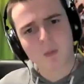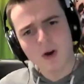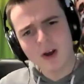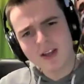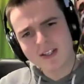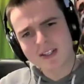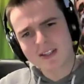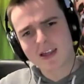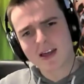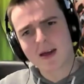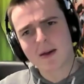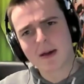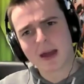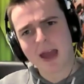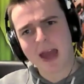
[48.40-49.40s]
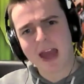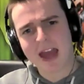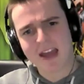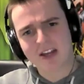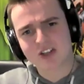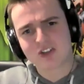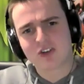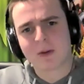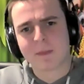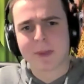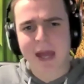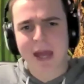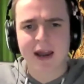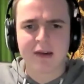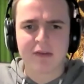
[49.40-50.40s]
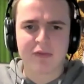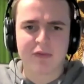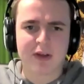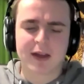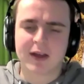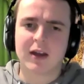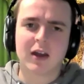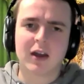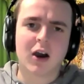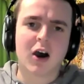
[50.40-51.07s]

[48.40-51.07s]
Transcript: and what is the extra benefit